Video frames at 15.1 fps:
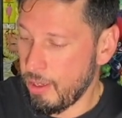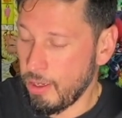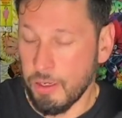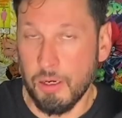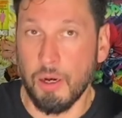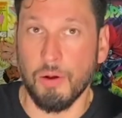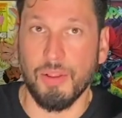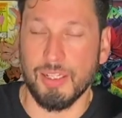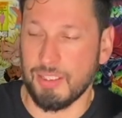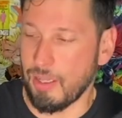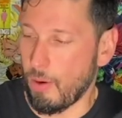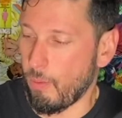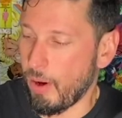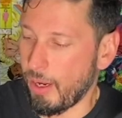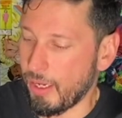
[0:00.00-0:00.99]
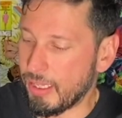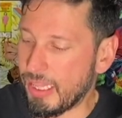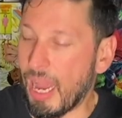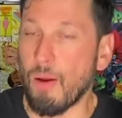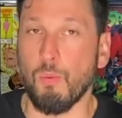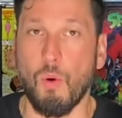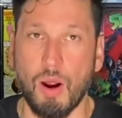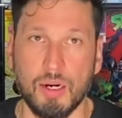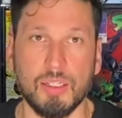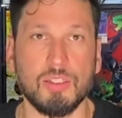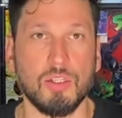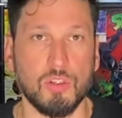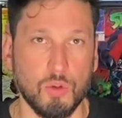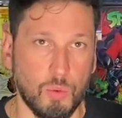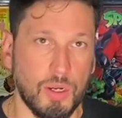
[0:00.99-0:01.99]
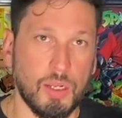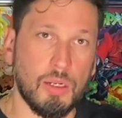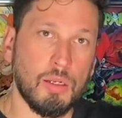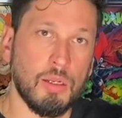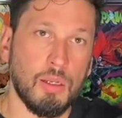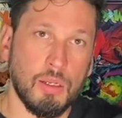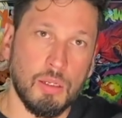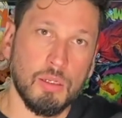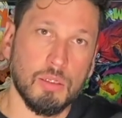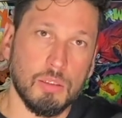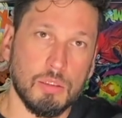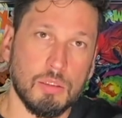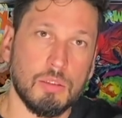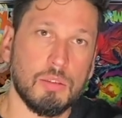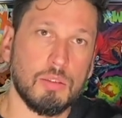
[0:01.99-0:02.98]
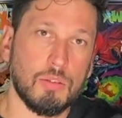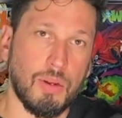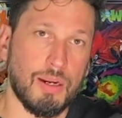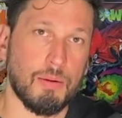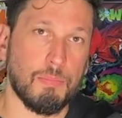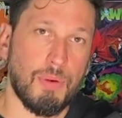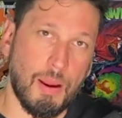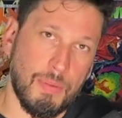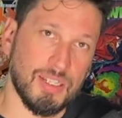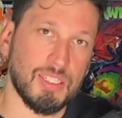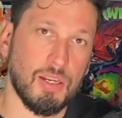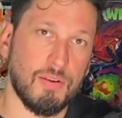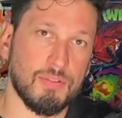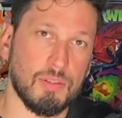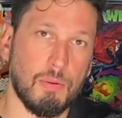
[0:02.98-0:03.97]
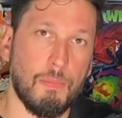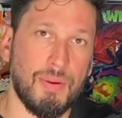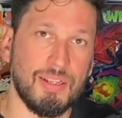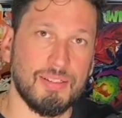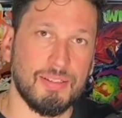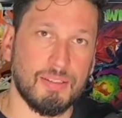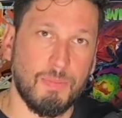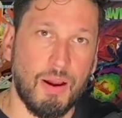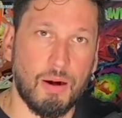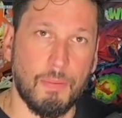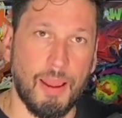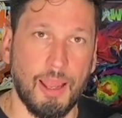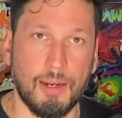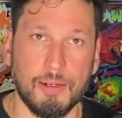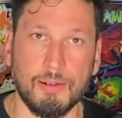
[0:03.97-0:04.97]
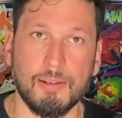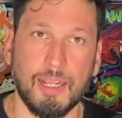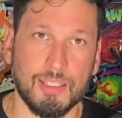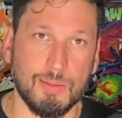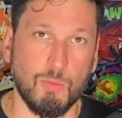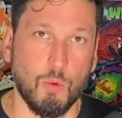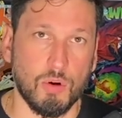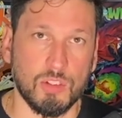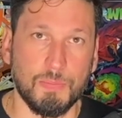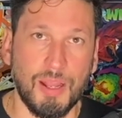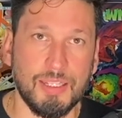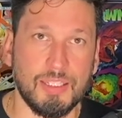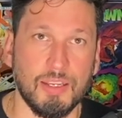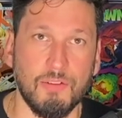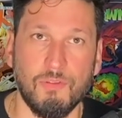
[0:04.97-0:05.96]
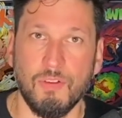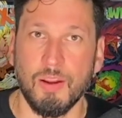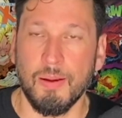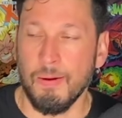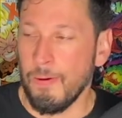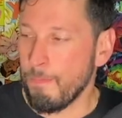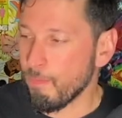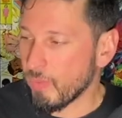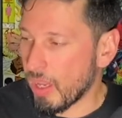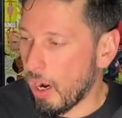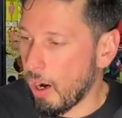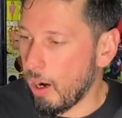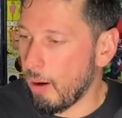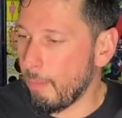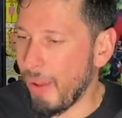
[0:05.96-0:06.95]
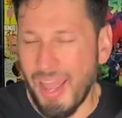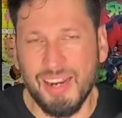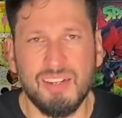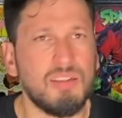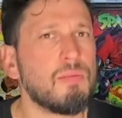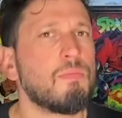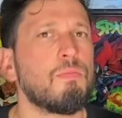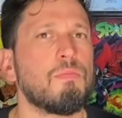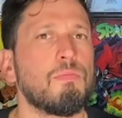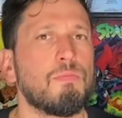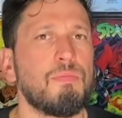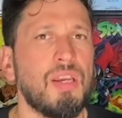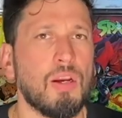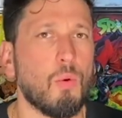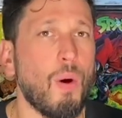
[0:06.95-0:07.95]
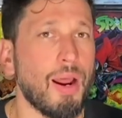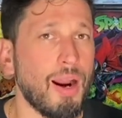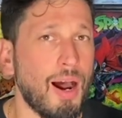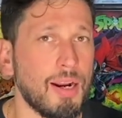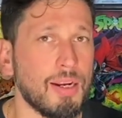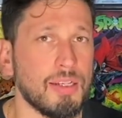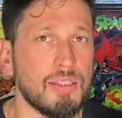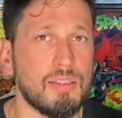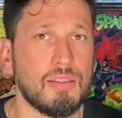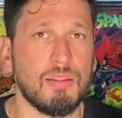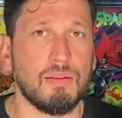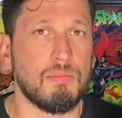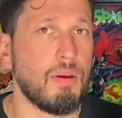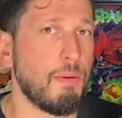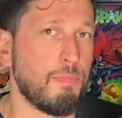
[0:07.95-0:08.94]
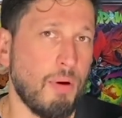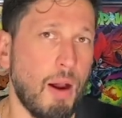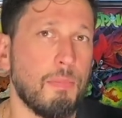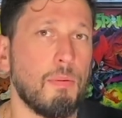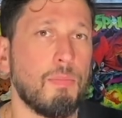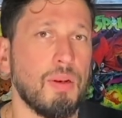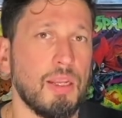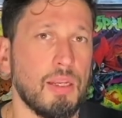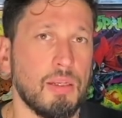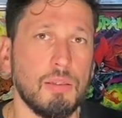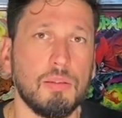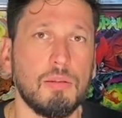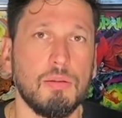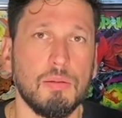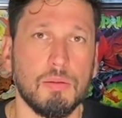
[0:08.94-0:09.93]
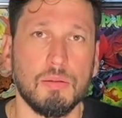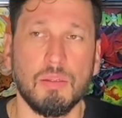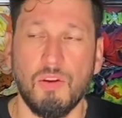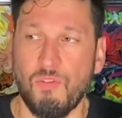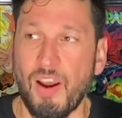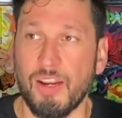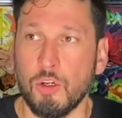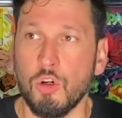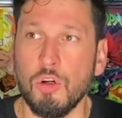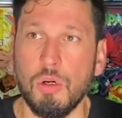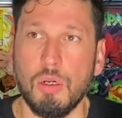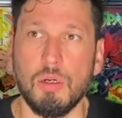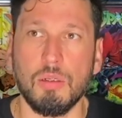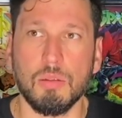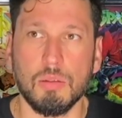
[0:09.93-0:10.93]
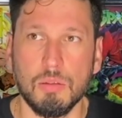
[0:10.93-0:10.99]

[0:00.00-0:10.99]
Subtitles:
No, that's not why. I wanted to do it so I could buy myself some Amazing Spider-Man that's more expensive. And being quite honest, I probably, if I could,